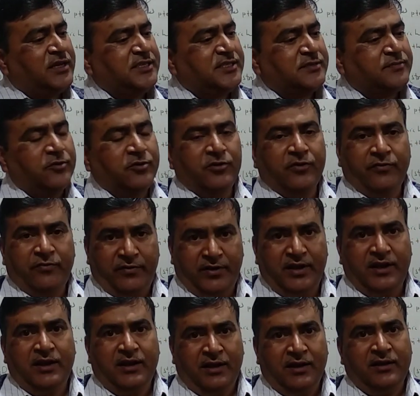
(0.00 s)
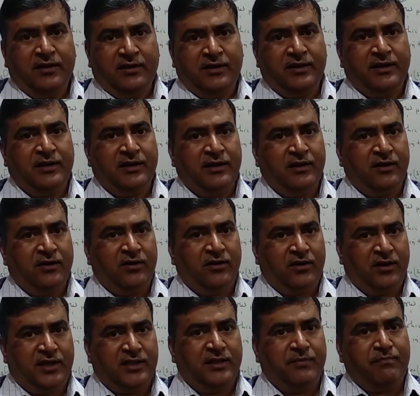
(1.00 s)
sporophyll
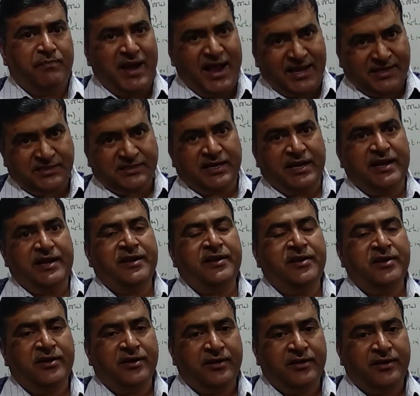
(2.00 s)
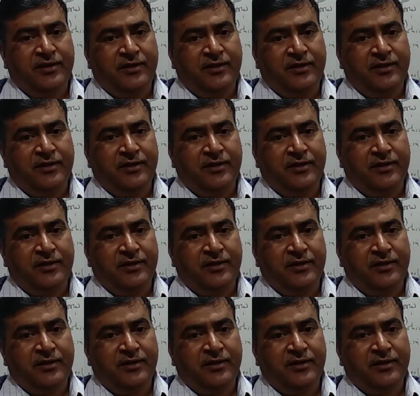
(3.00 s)
on the back side,